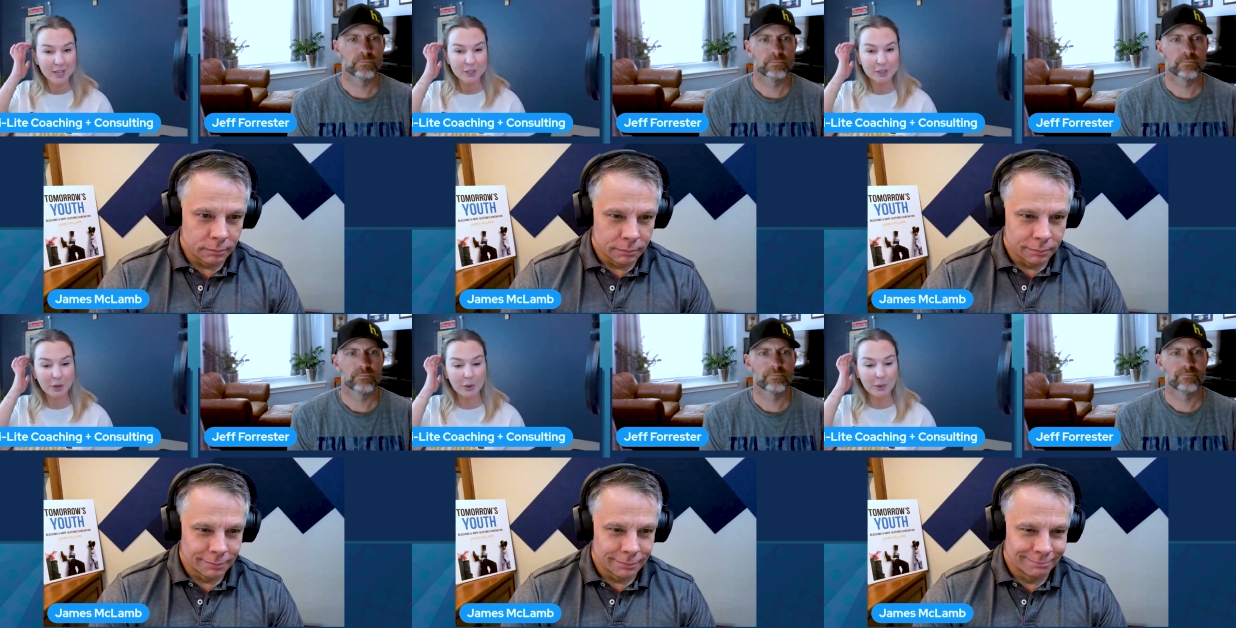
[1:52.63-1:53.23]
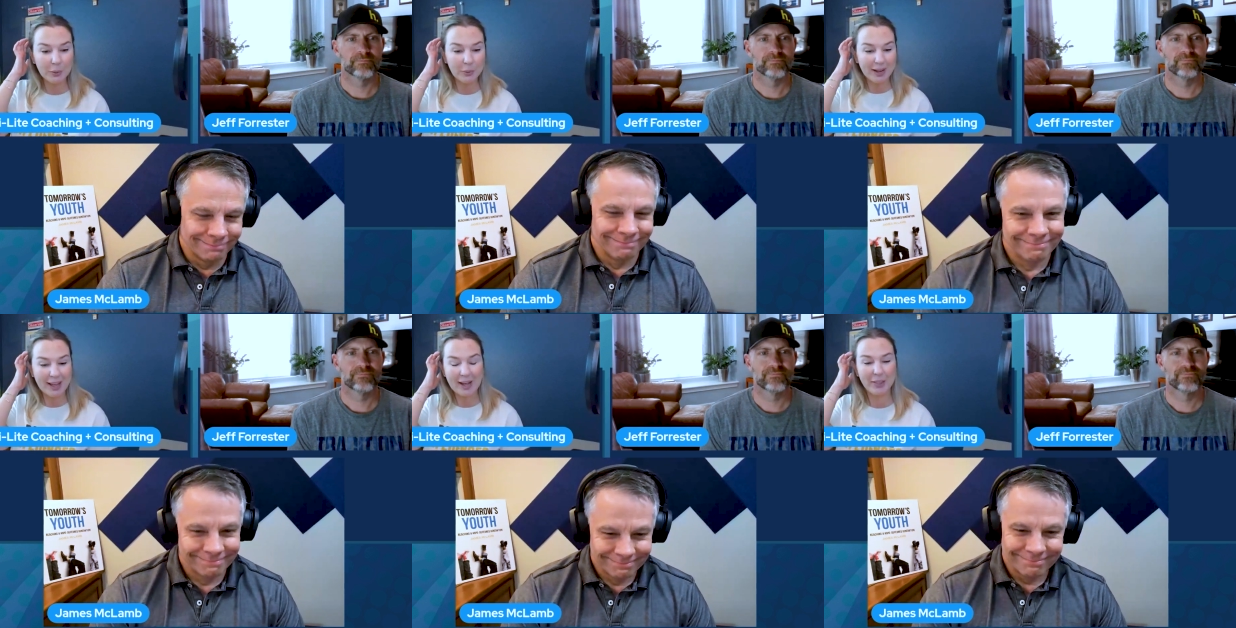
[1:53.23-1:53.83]

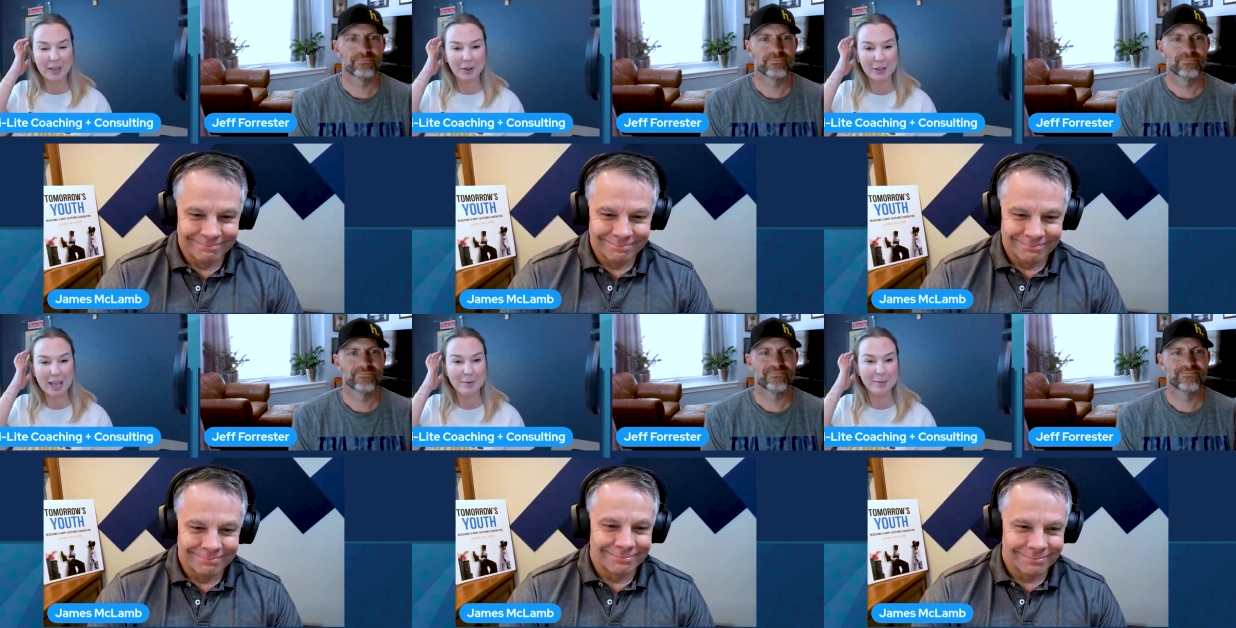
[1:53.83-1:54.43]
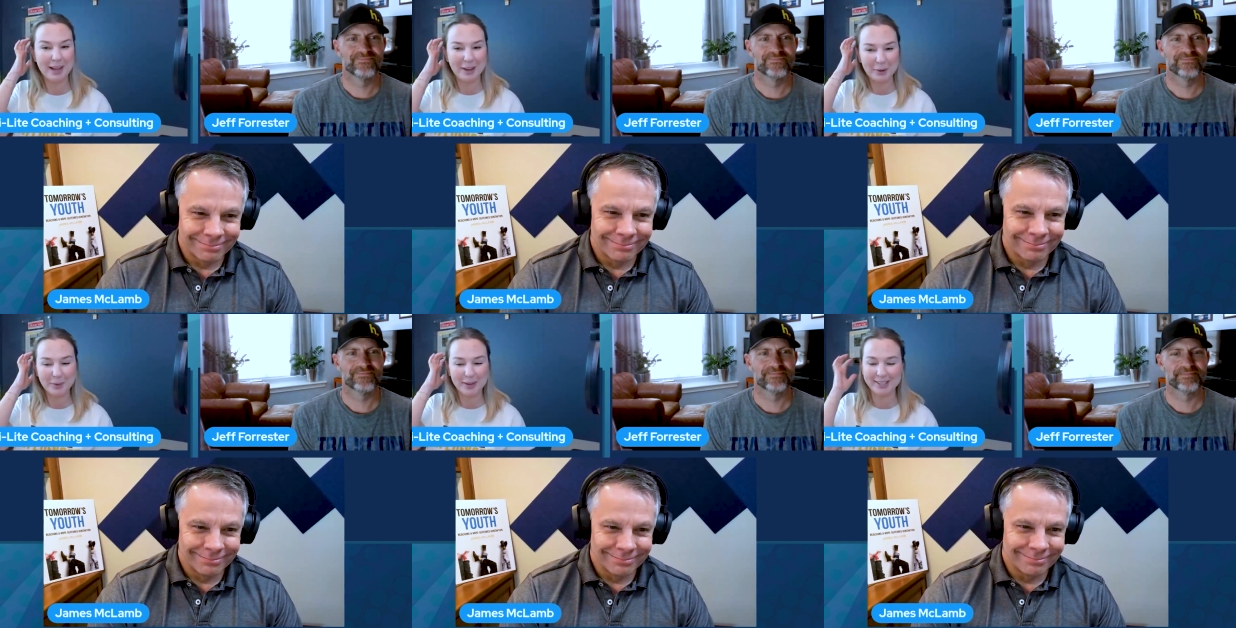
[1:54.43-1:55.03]
Speaker 1: So, how that all came
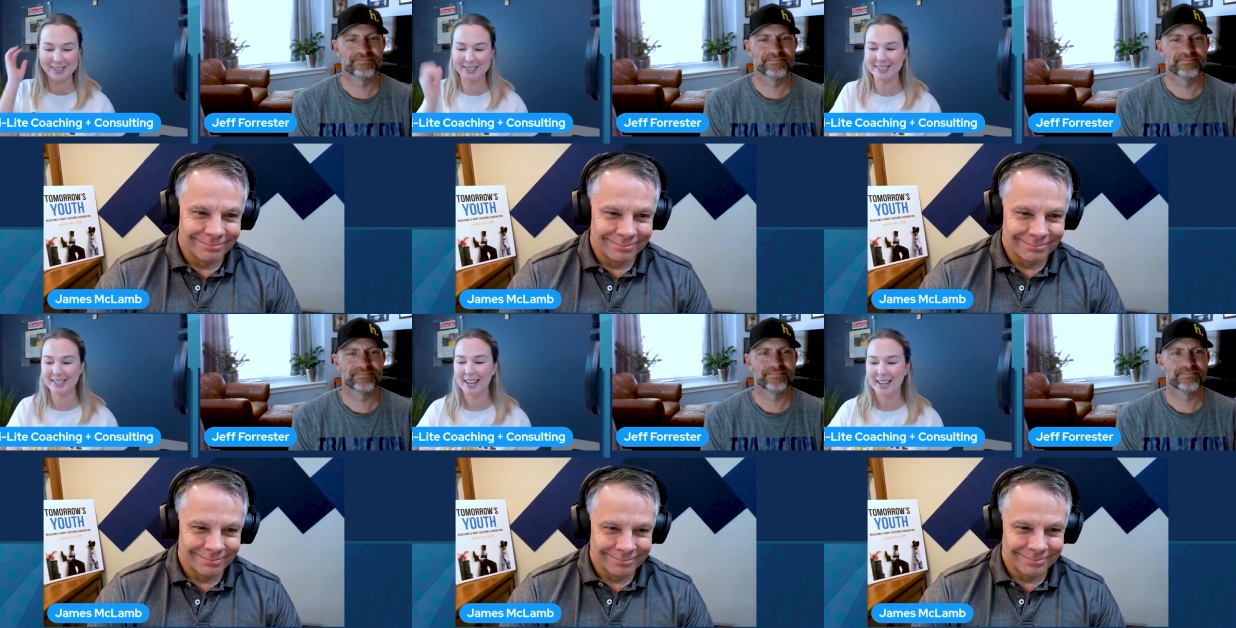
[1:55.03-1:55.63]
about was